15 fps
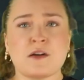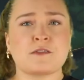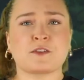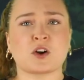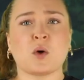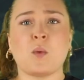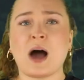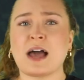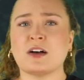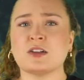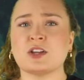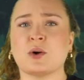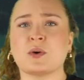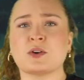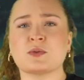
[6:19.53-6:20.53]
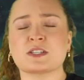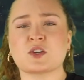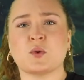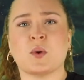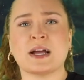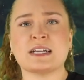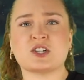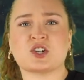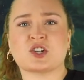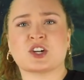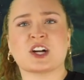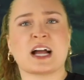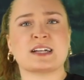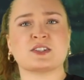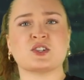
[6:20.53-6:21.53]
For a while no one was quite
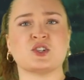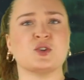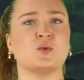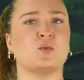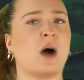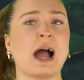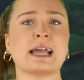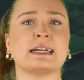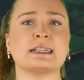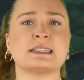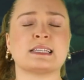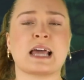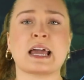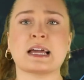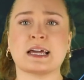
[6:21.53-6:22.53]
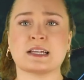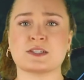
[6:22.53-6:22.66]
sure as to why it sank